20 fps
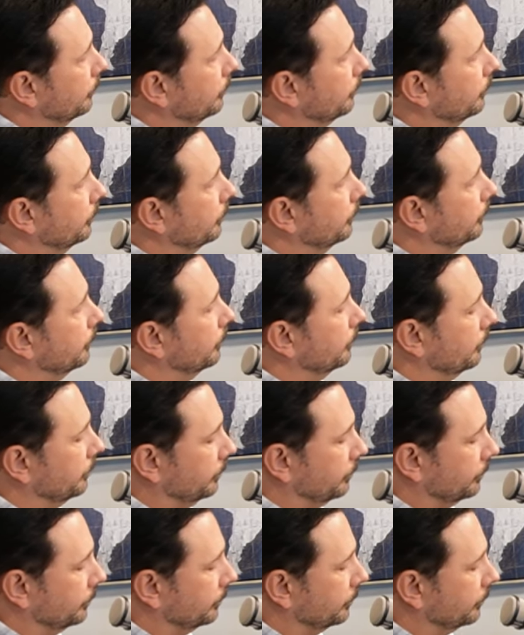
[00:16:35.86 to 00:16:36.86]

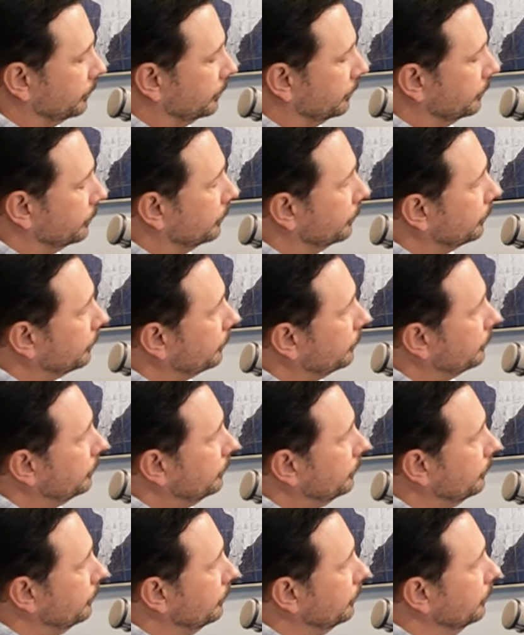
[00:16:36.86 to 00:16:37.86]

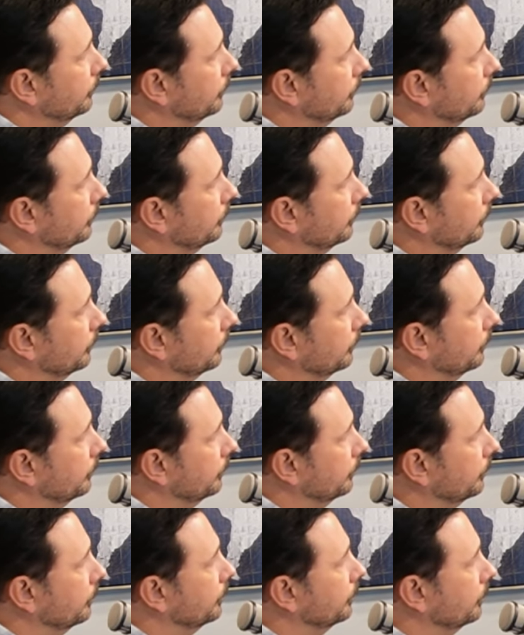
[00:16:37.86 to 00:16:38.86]

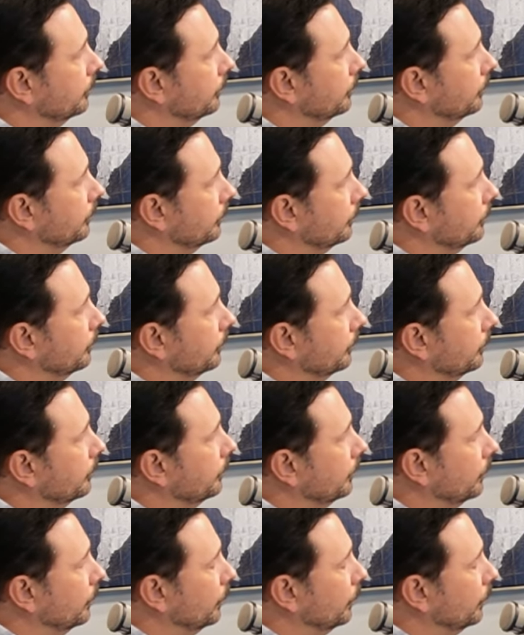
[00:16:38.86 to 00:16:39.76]
(not speaking)